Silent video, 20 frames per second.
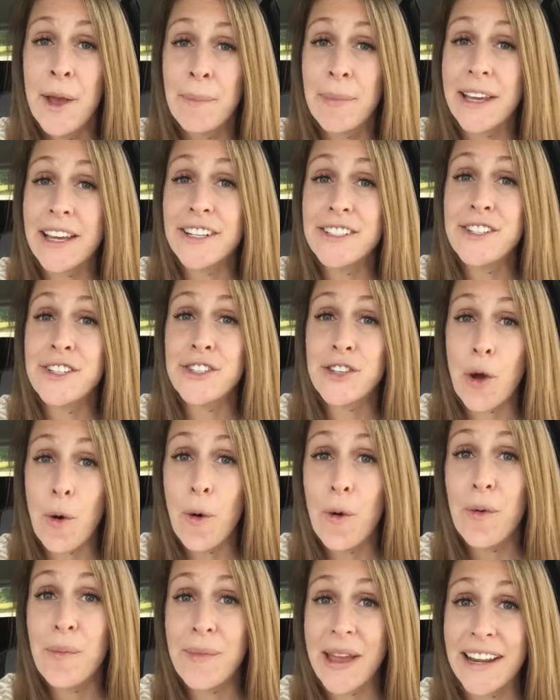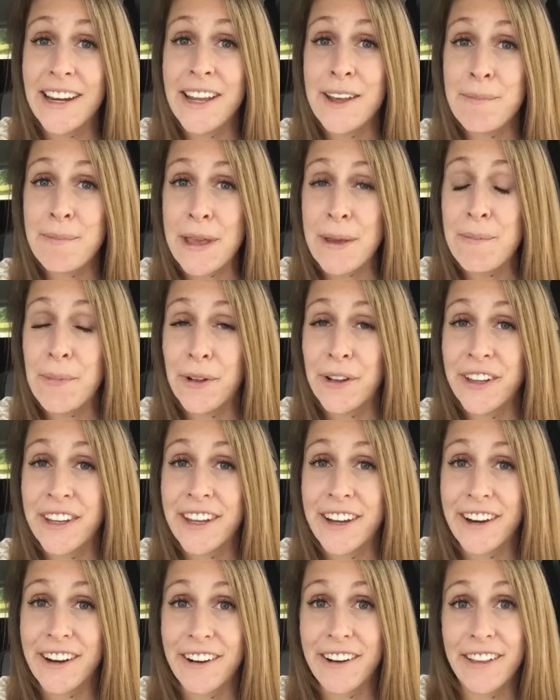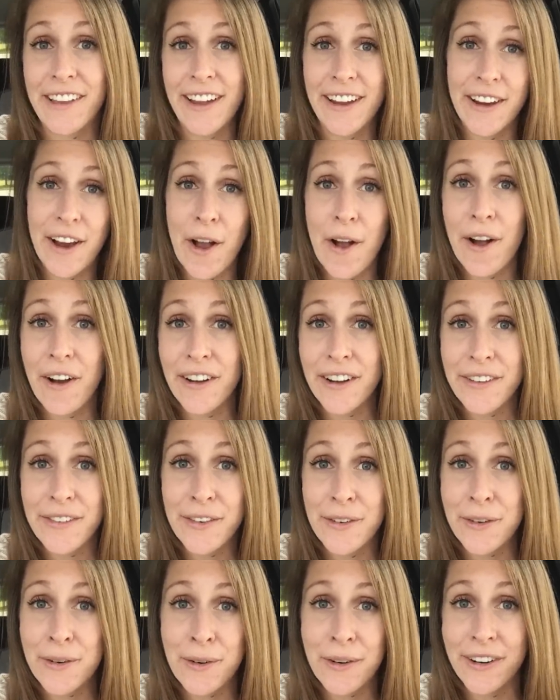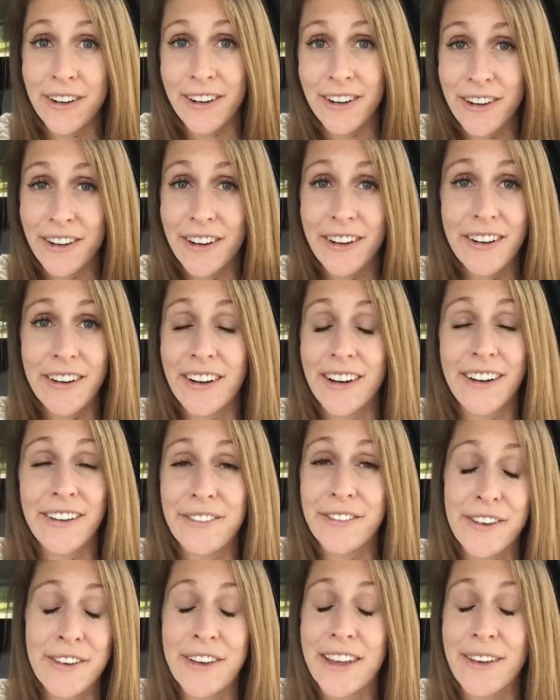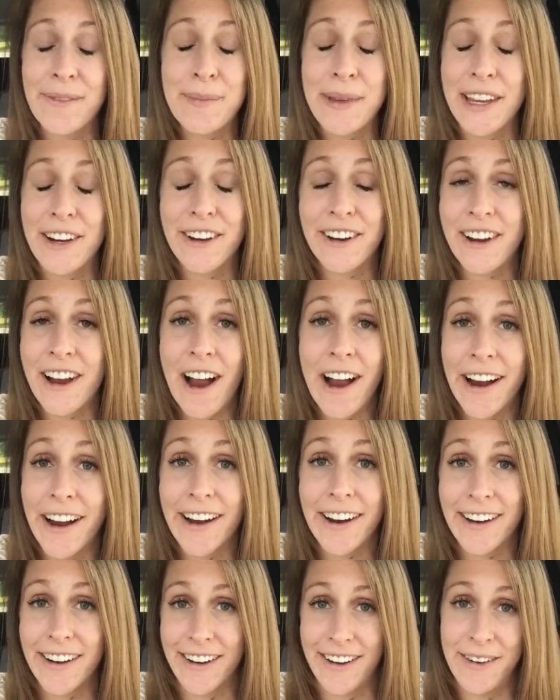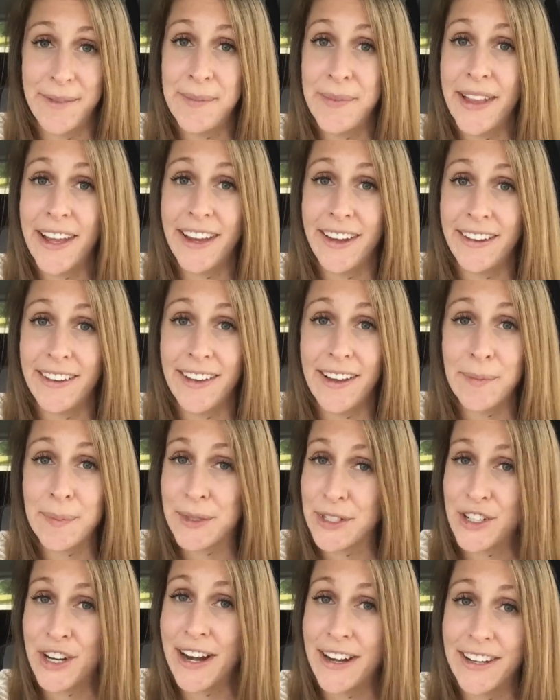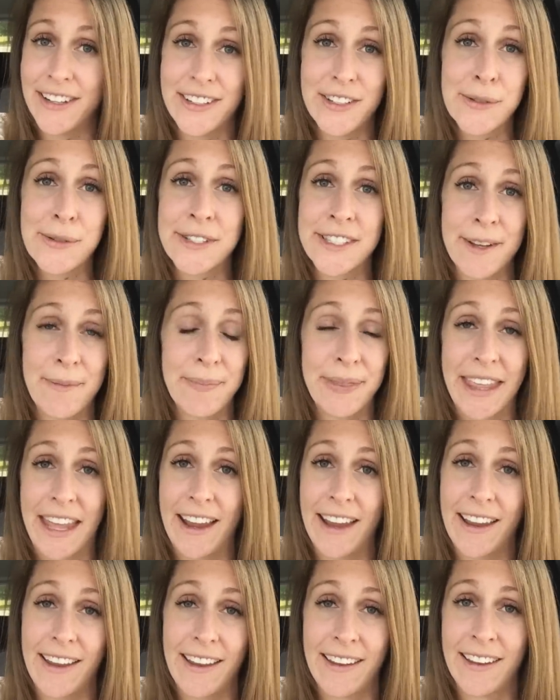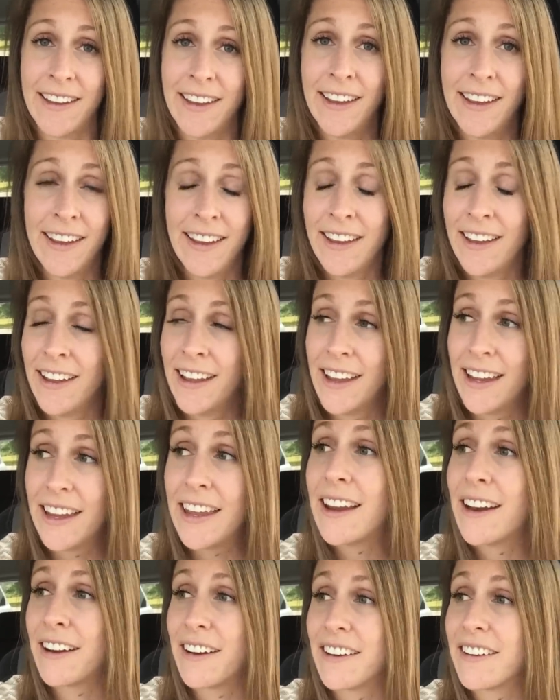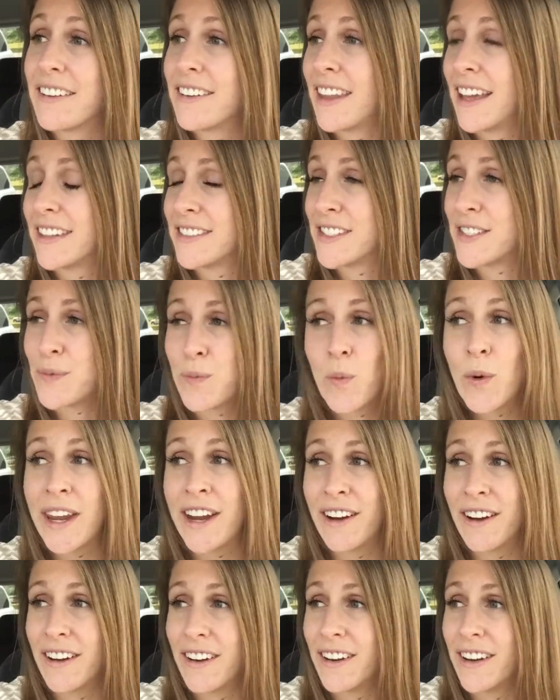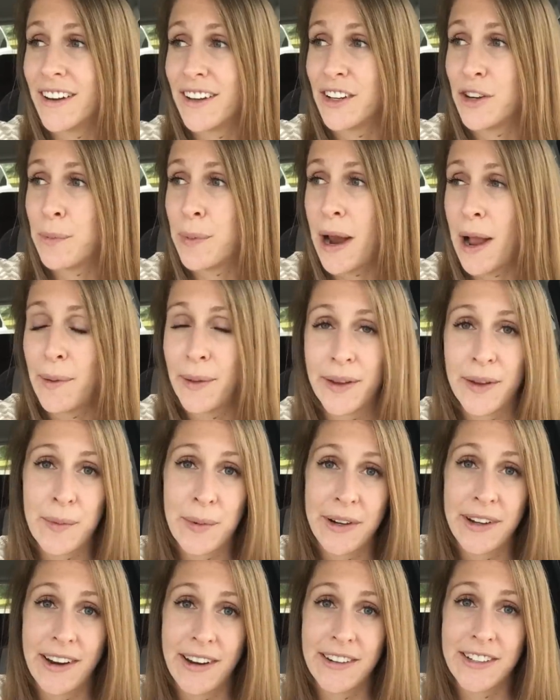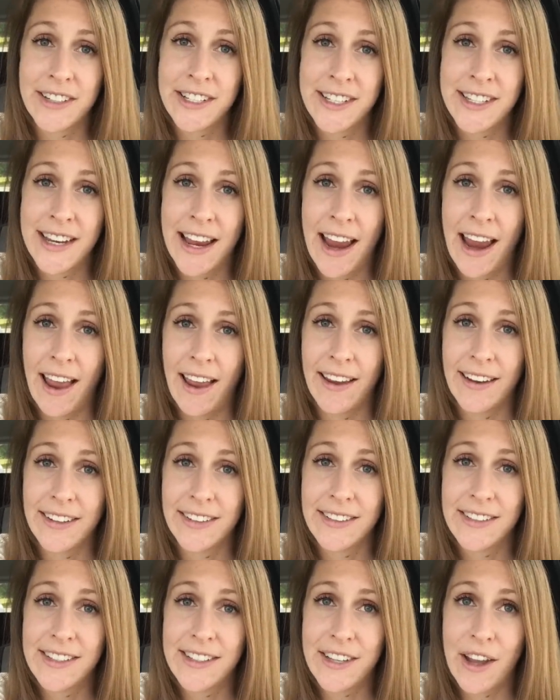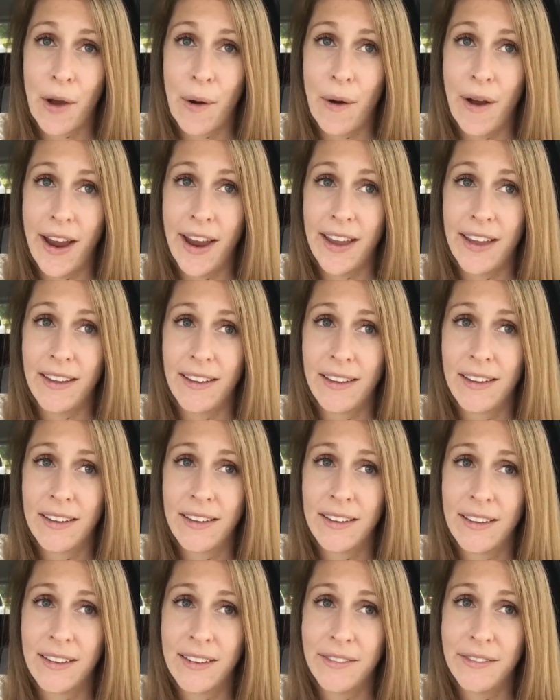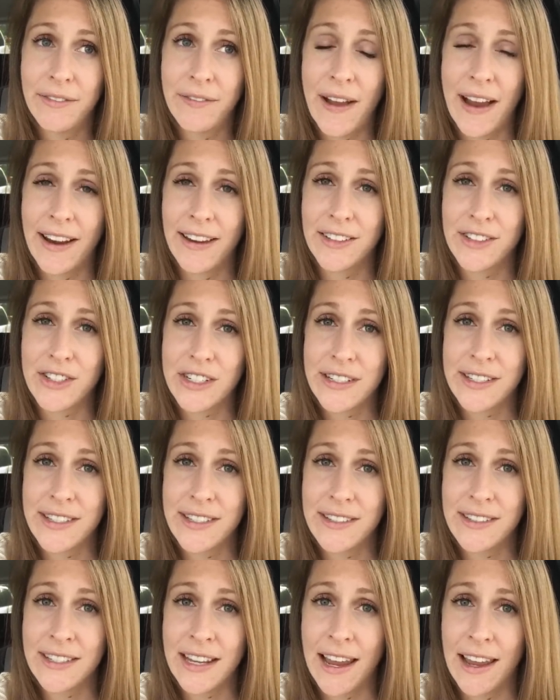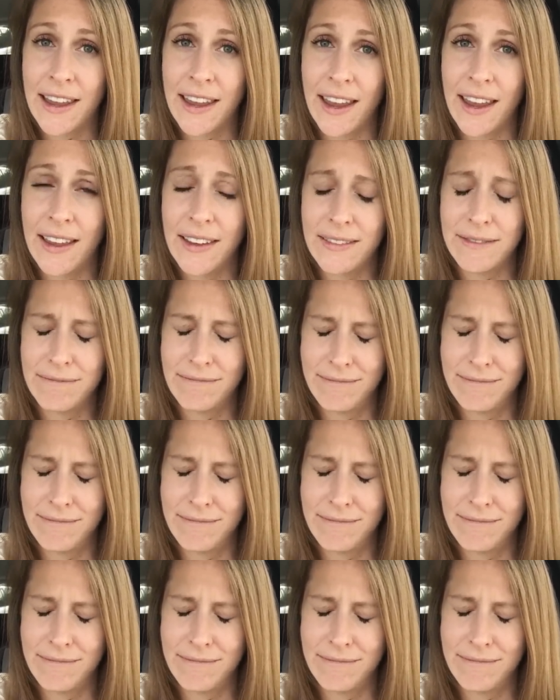because so many people here are like, oh, I'll give you a quarter if you give me your cart. And I'm like, I'm trying to do something here that's weird and you probably wouldn't understand. So fine, just take it.